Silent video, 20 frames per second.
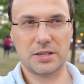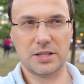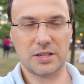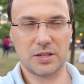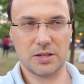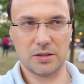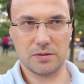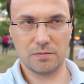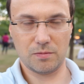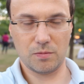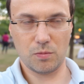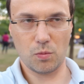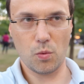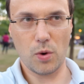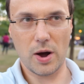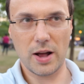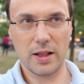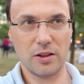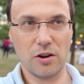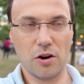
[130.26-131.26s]
just
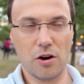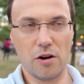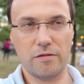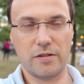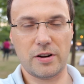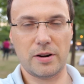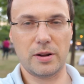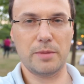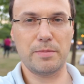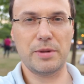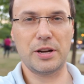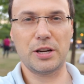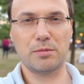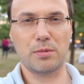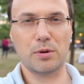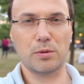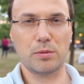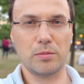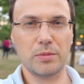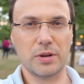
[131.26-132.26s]
1 over the
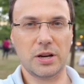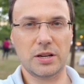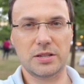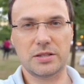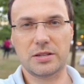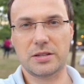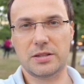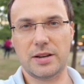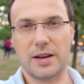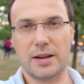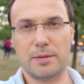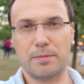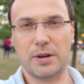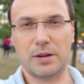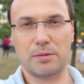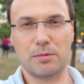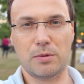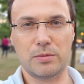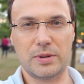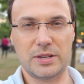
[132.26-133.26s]
minimum, because at
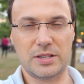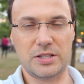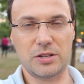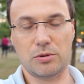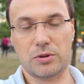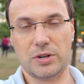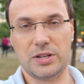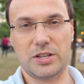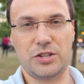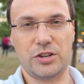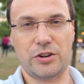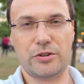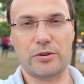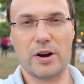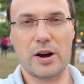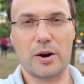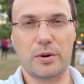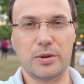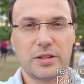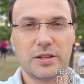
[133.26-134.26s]
minimum at 0
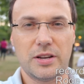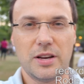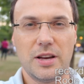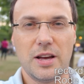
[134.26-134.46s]
I would